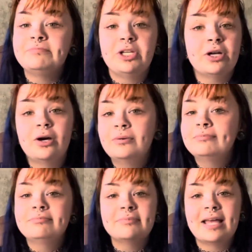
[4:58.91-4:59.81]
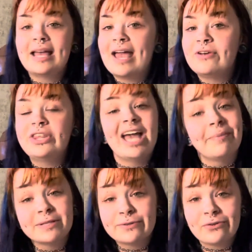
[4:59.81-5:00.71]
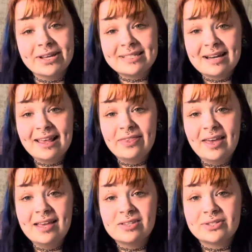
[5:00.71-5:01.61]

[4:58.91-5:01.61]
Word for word: you know, everything happens for a reason, I think.